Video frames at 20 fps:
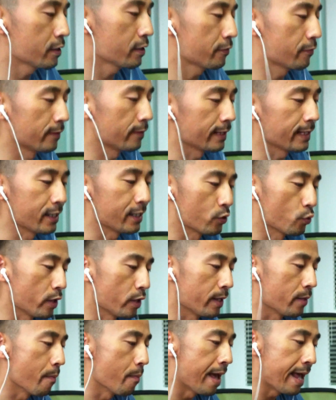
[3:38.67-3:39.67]
these fleece
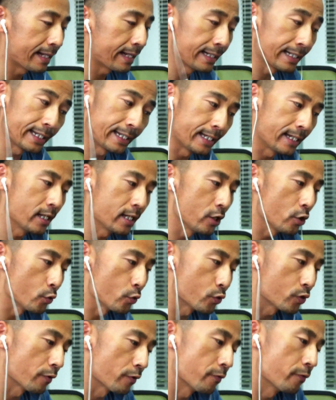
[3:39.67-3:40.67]
we mainly
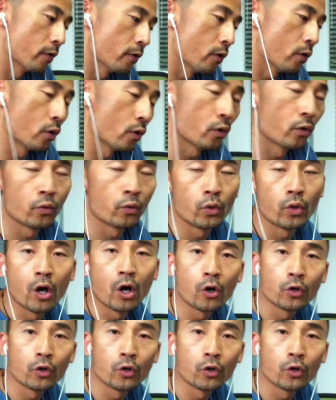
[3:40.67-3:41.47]
used for